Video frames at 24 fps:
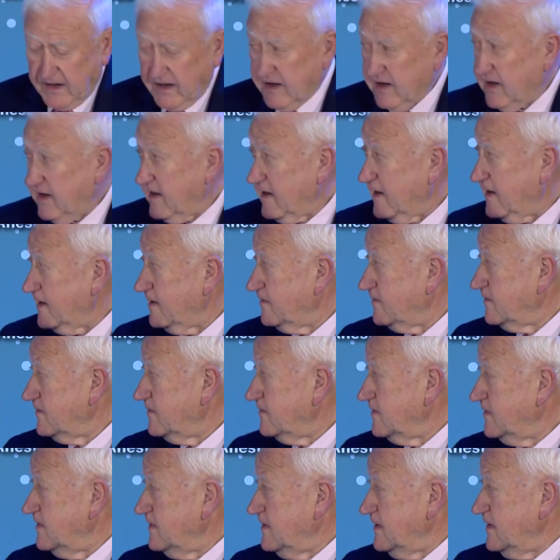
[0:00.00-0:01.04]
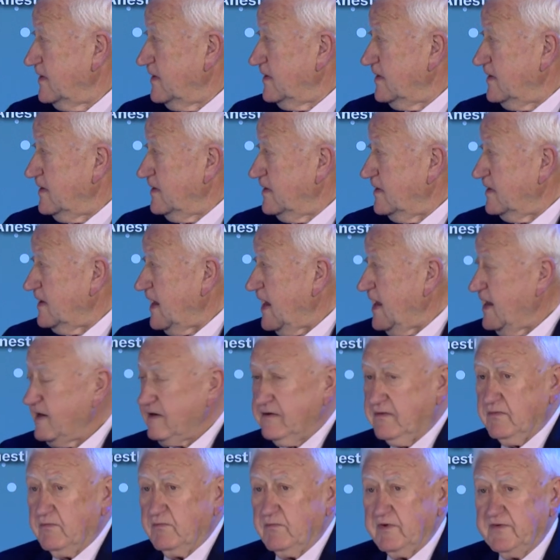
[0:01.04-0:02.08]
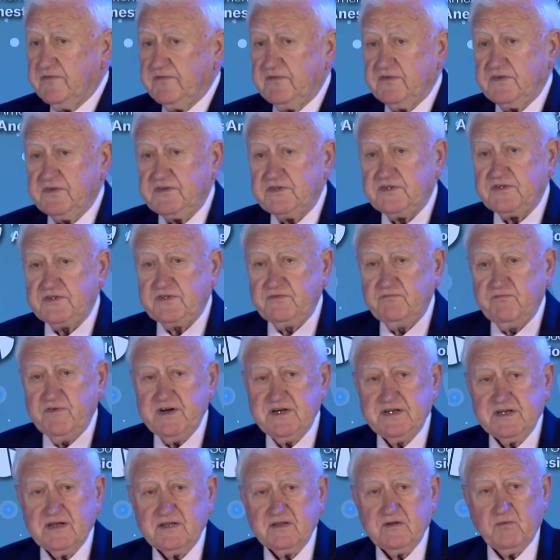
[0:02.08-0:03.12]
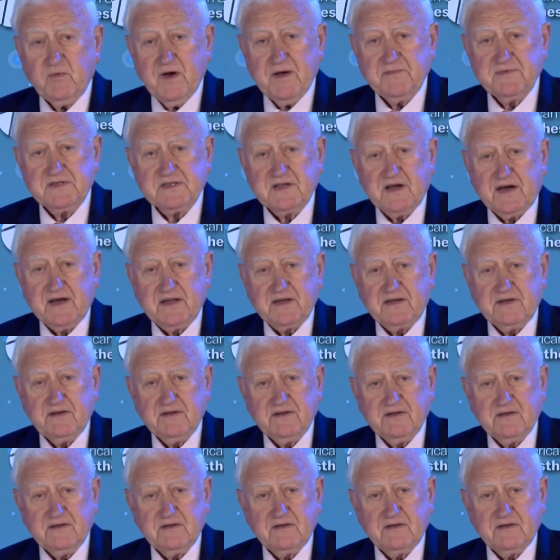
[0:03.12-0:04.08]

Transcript: Uh, and we've redone the website.